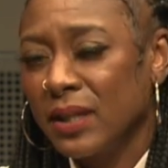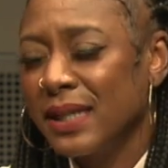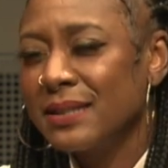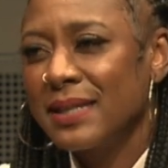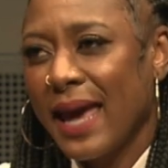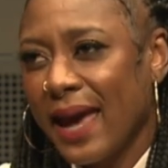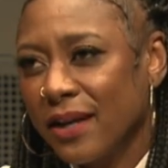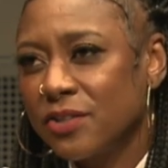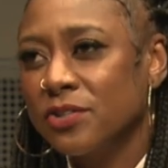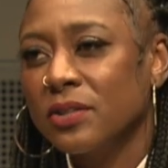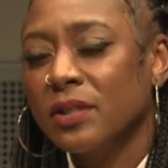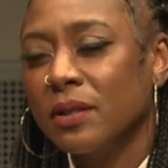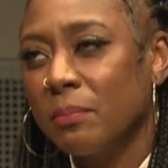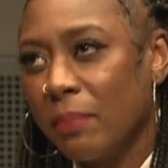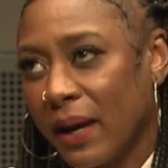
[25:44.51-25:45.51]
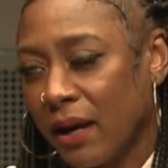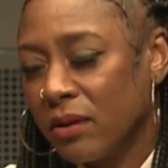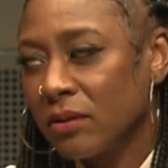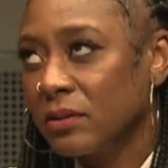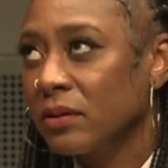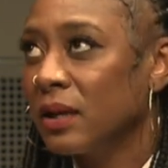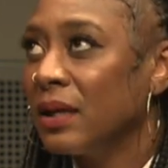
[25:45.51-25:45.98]
It's actually
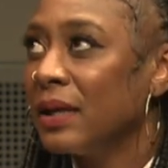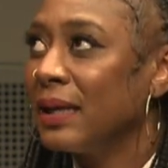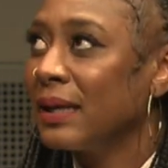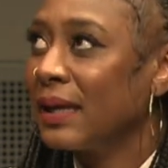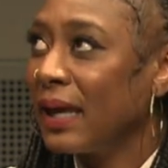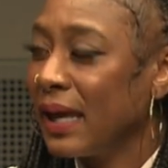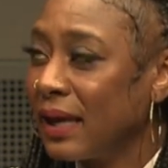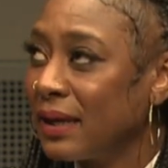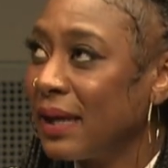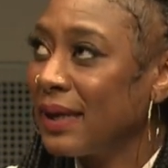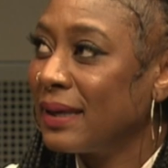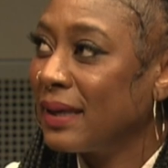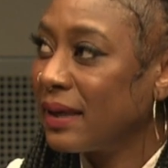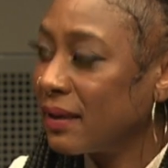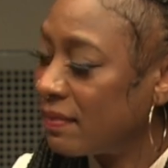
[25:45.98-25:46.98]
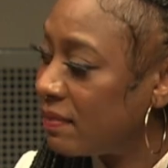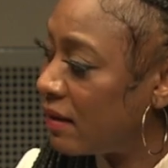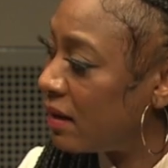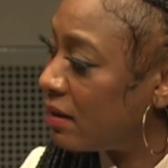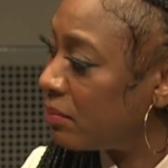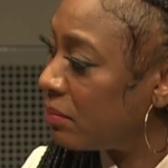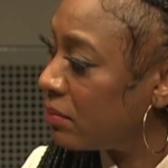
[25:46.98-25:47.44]
about can I get
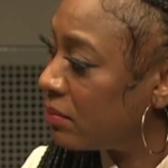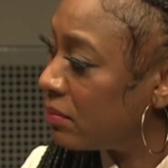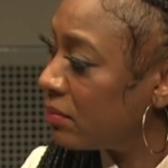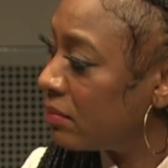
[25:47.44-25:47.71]
them